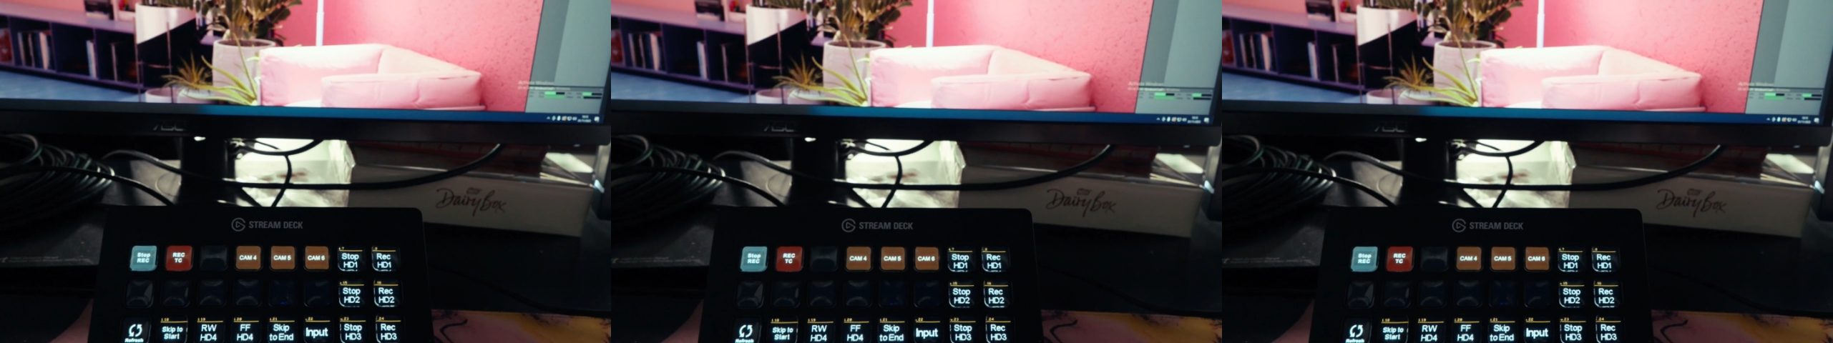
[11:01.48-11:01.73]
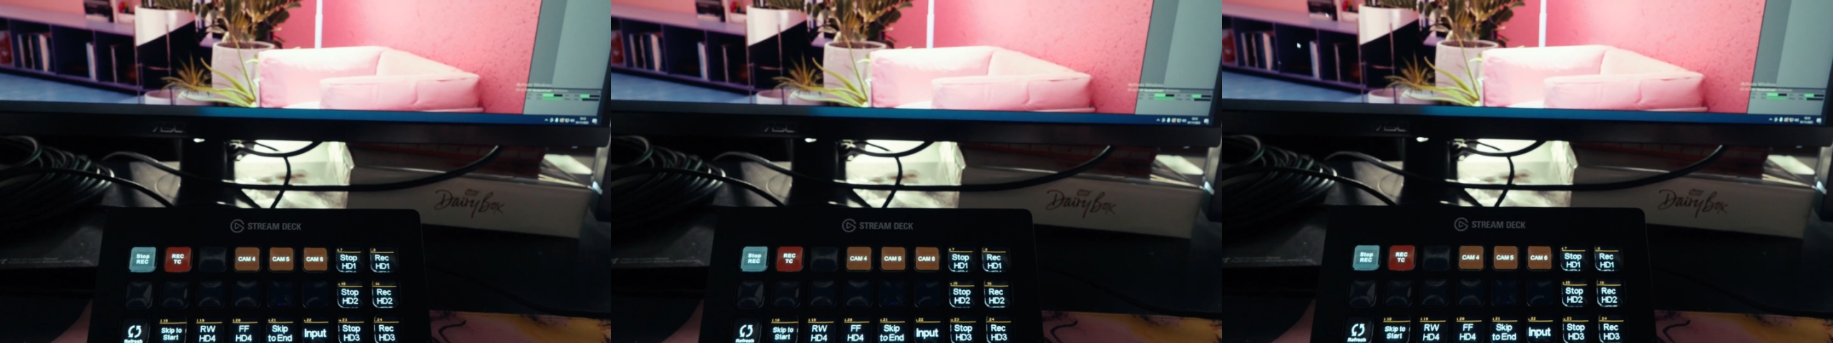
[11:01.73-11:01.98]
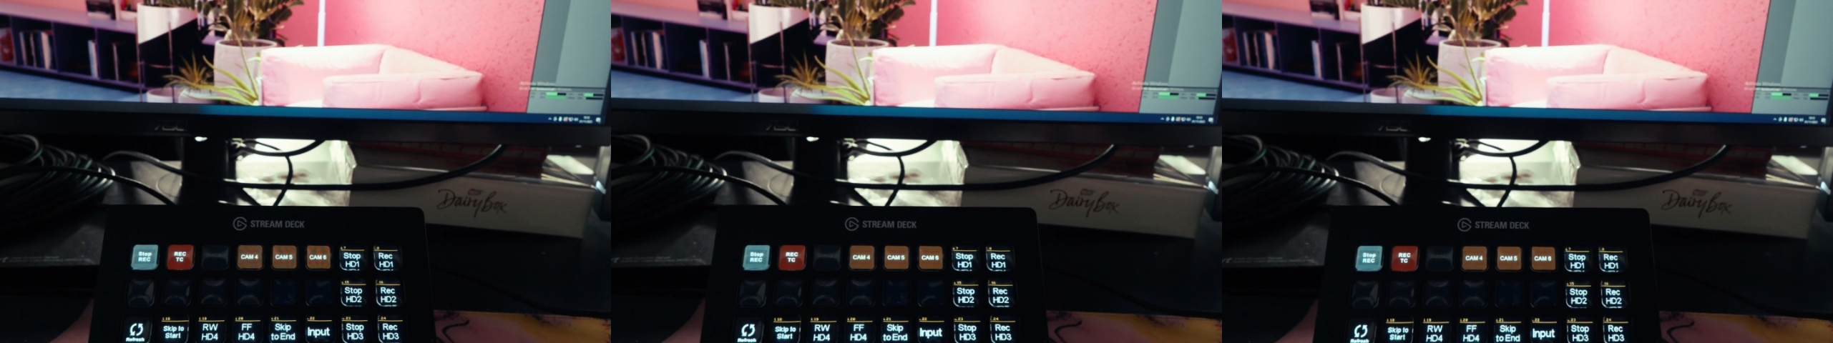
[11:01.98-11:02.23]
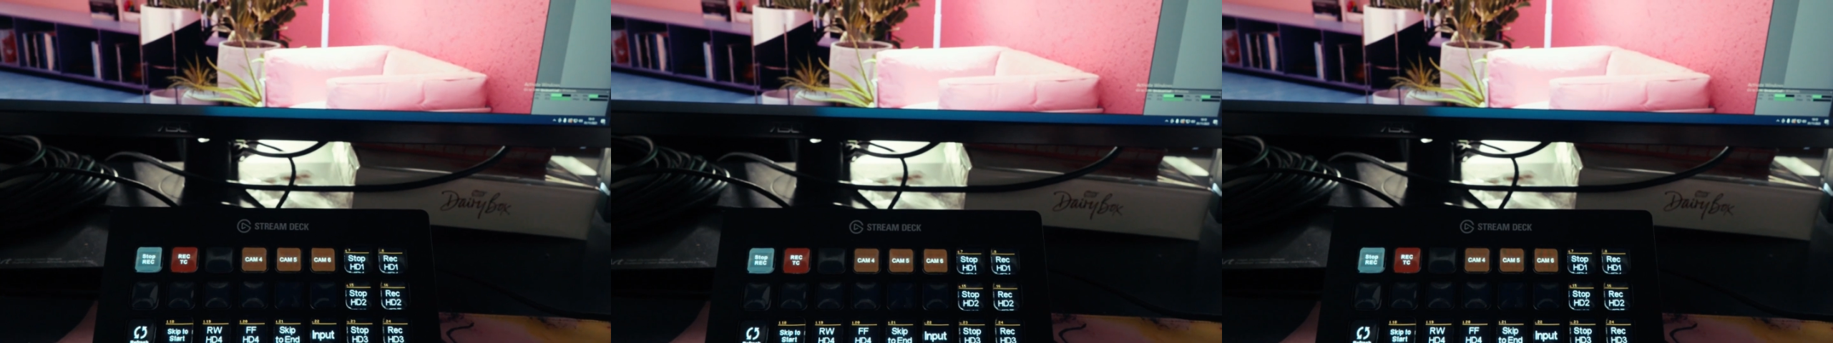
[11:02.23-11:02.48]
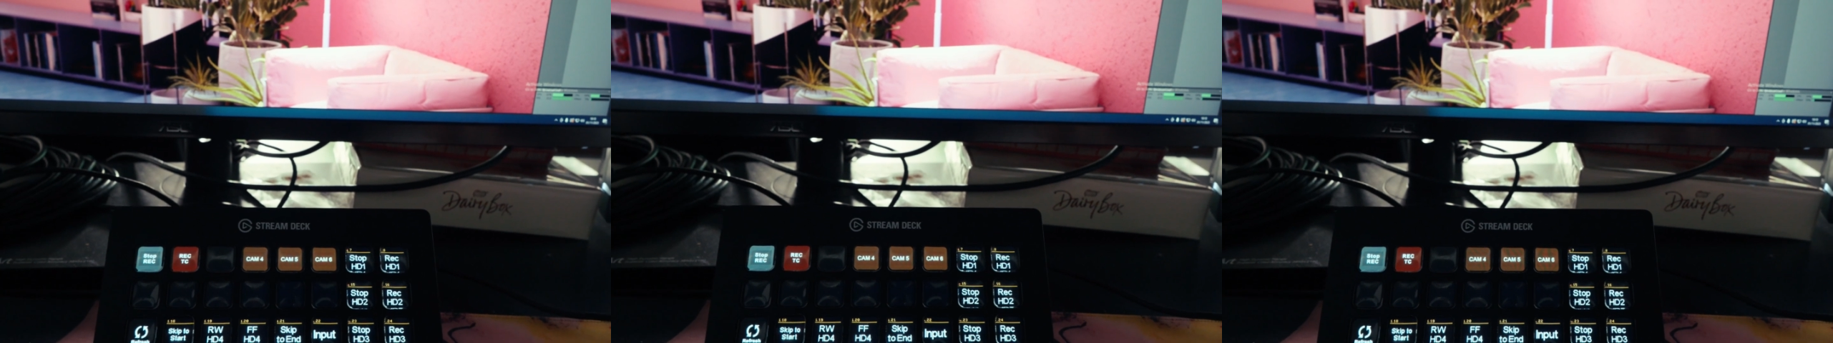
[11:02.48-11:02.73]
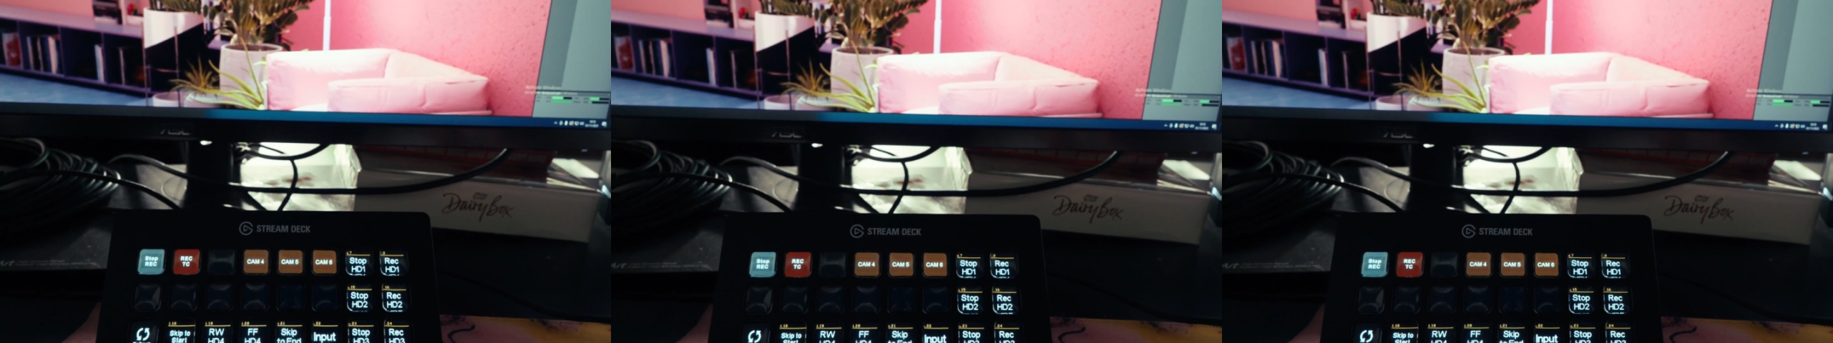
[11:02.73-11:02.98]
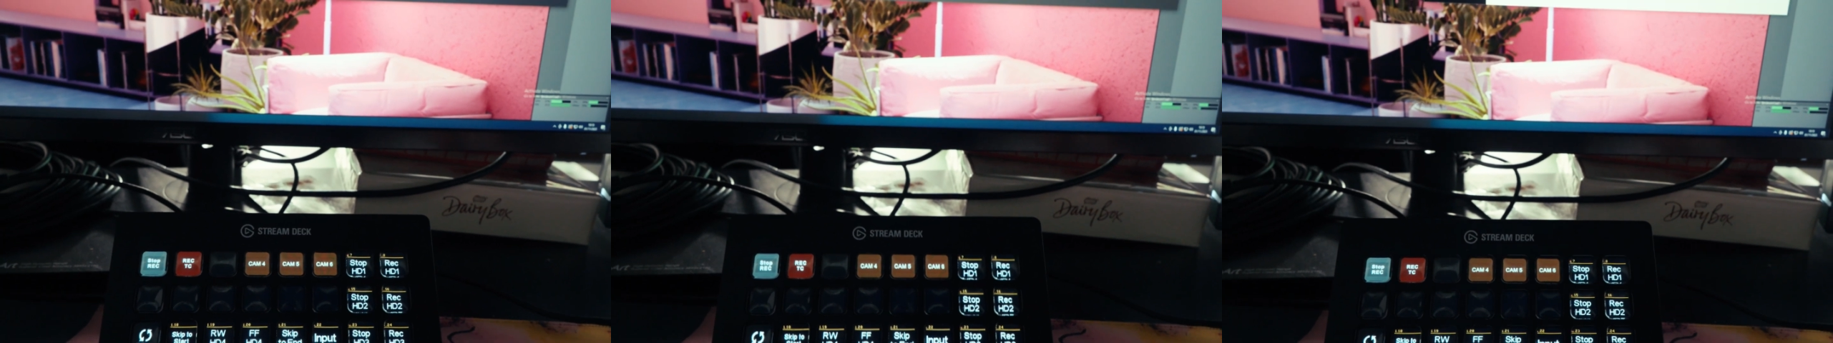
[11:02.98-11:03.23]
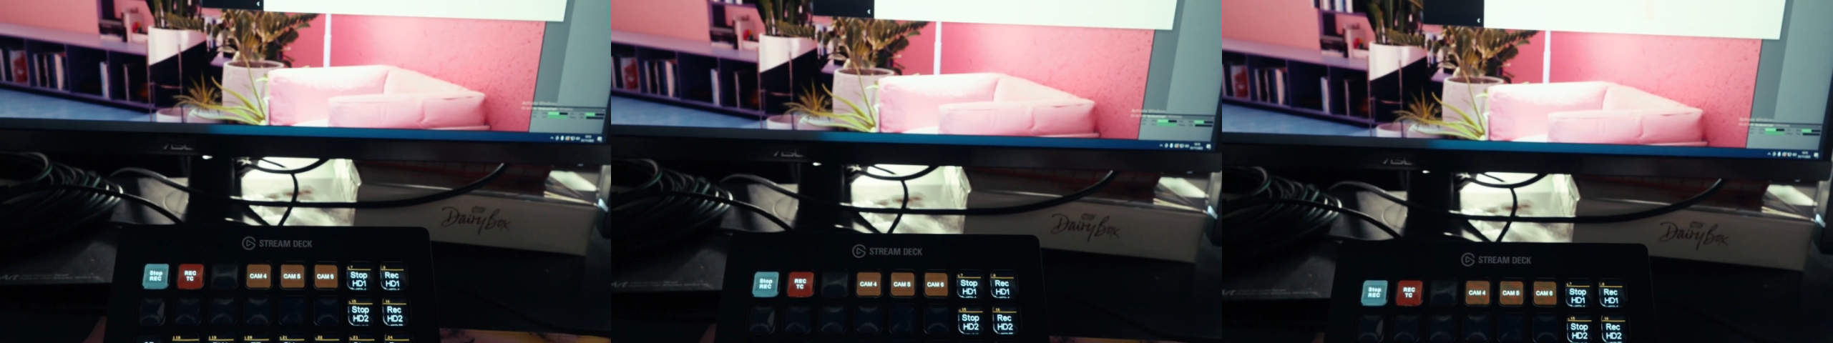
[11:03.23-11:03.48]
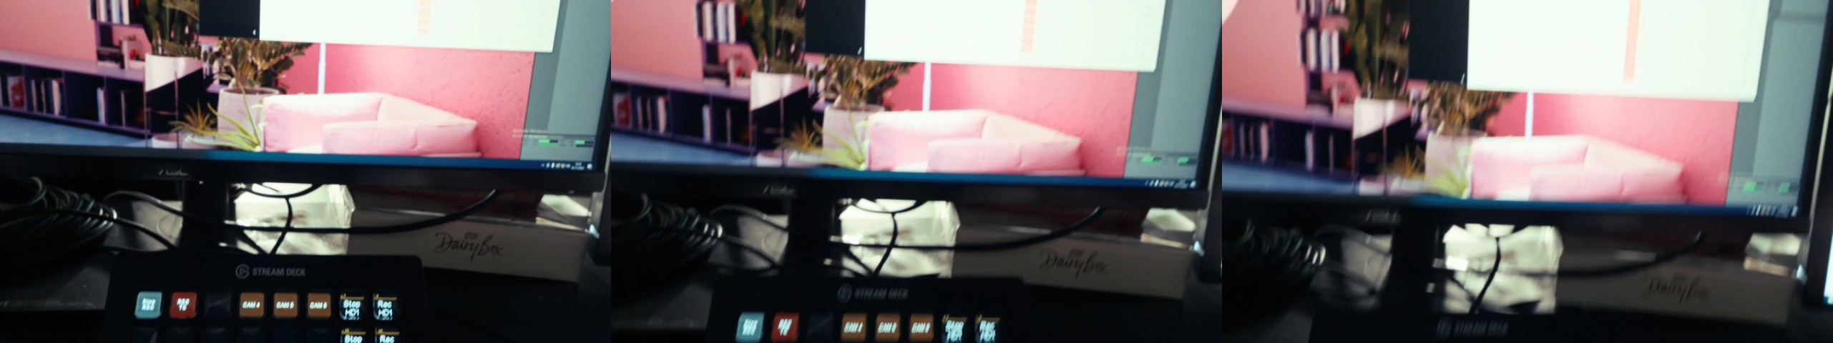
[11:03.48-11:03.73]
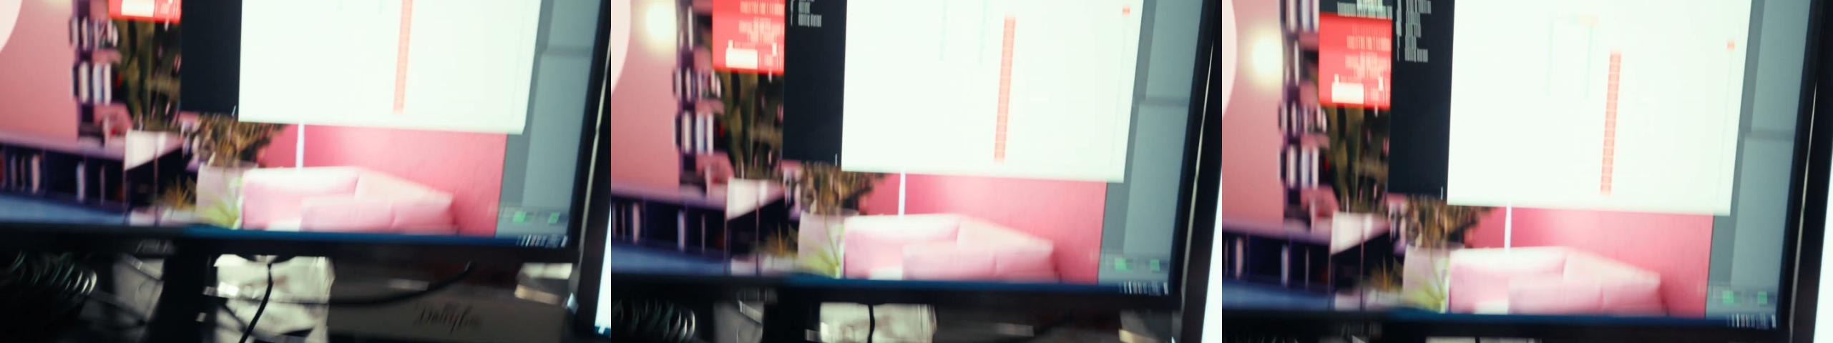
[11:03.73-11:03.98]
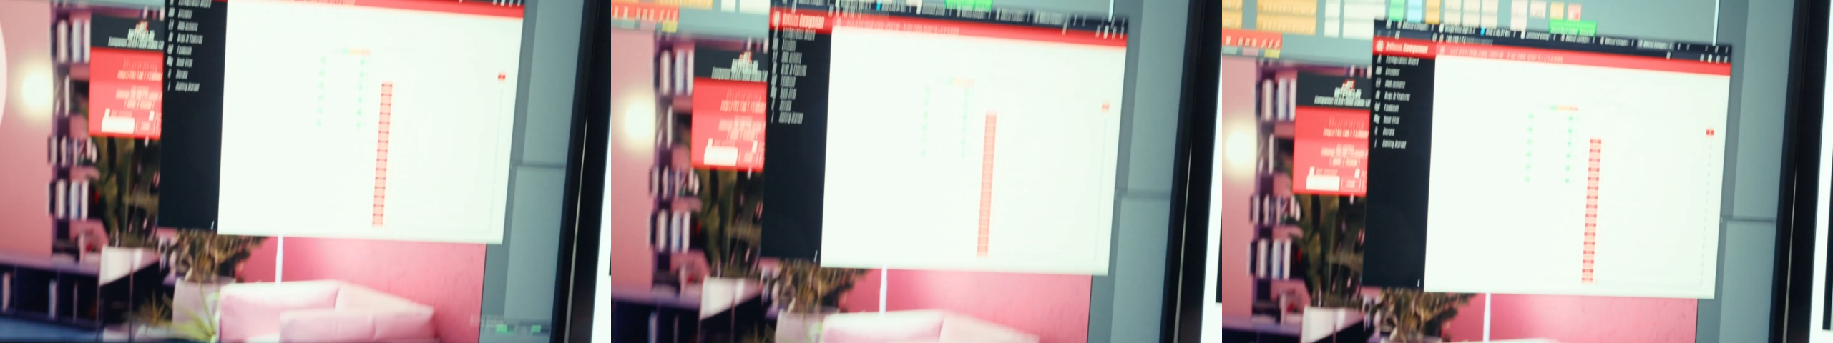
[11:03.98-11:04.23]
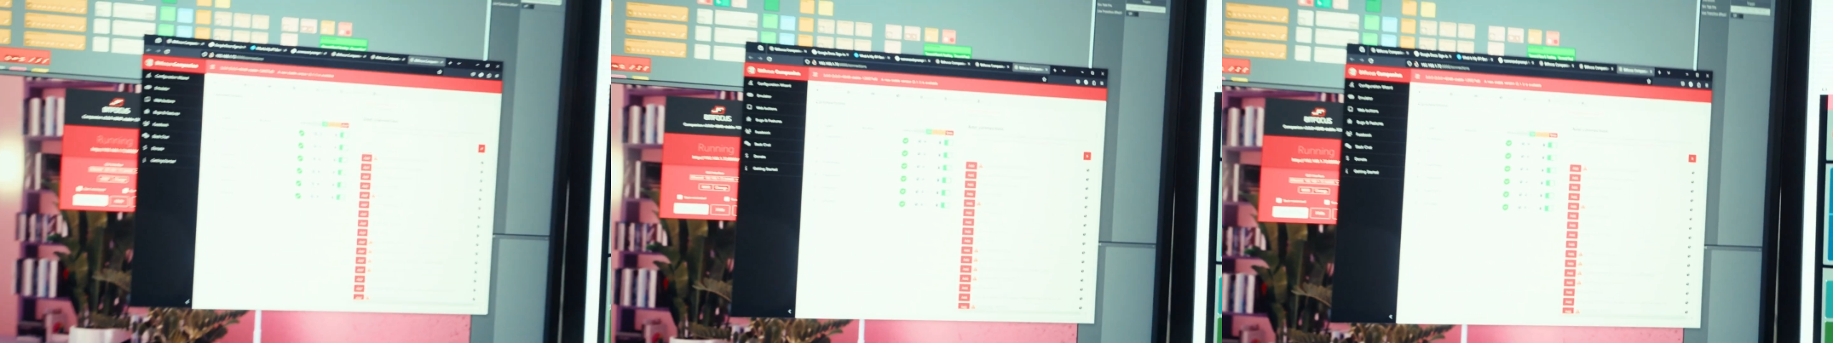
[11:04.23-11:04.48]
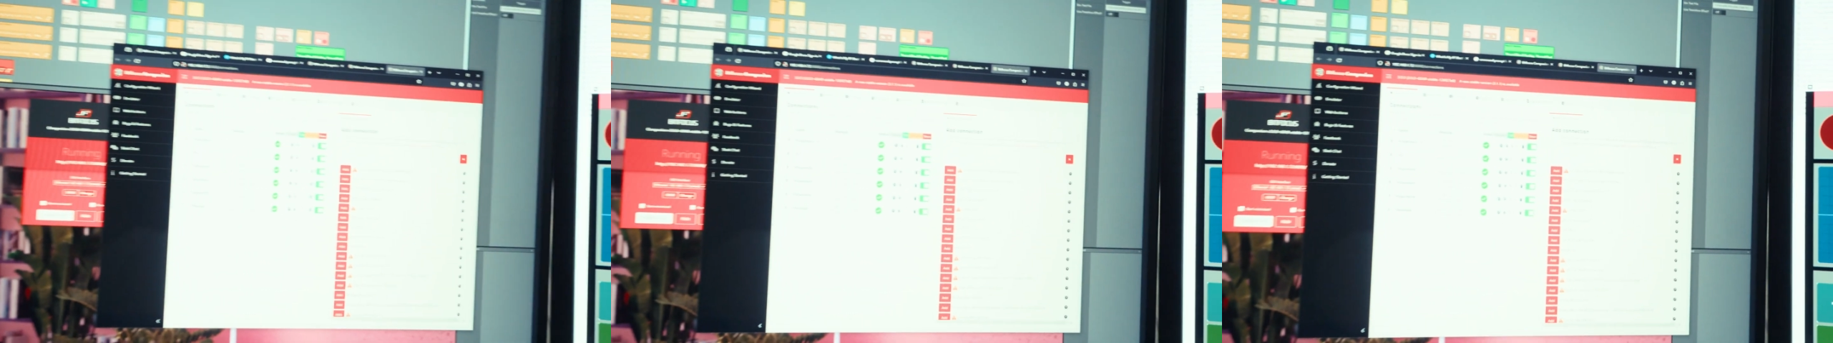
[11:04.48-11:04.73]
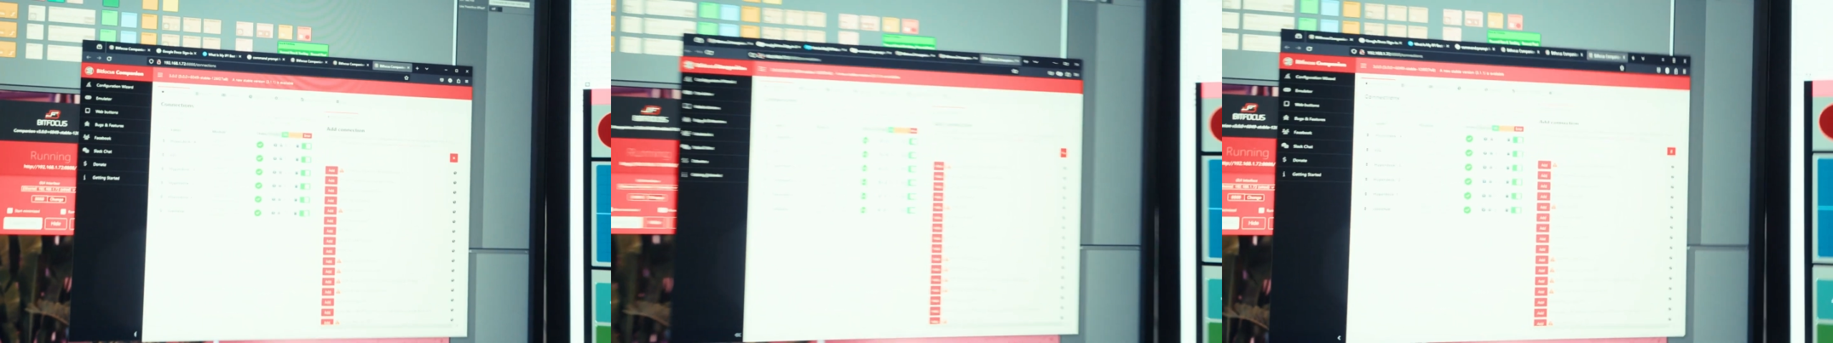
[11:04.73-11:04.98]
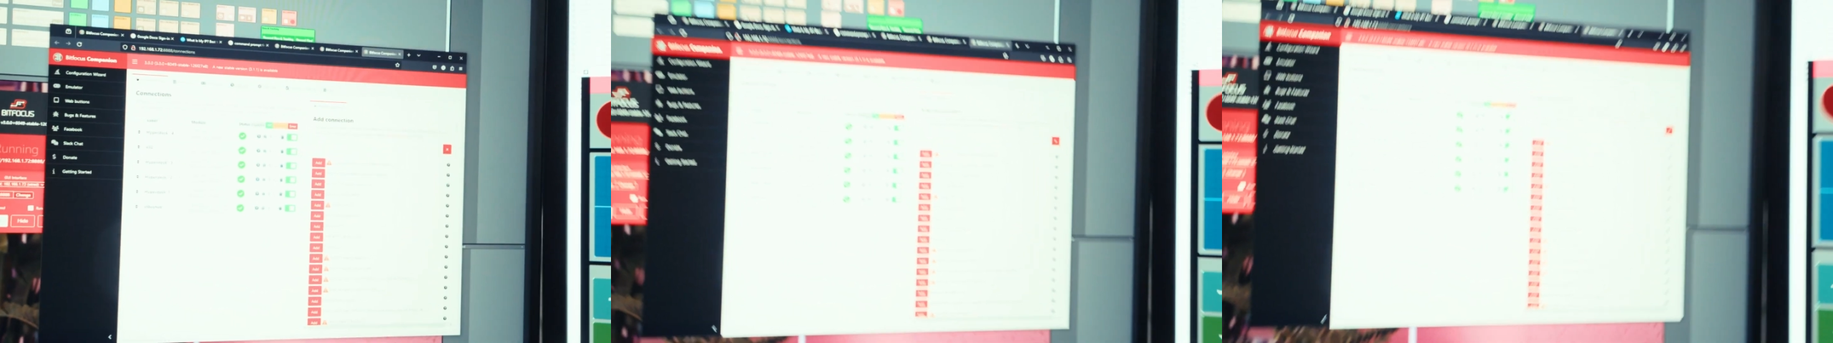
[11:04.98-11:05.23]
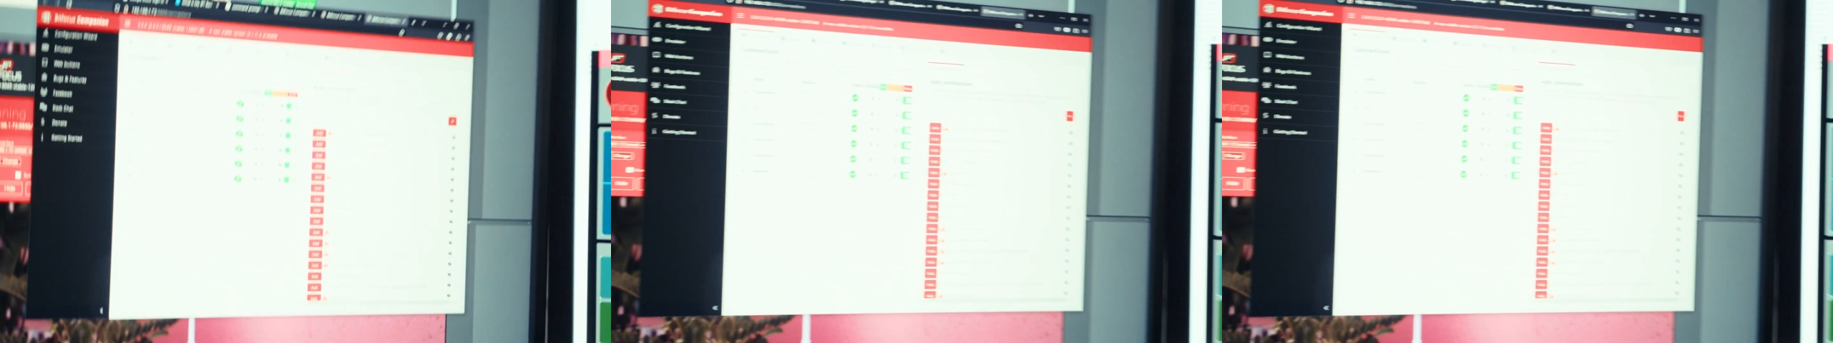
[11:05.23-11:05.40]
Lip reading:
Nobody's mouth can be seen.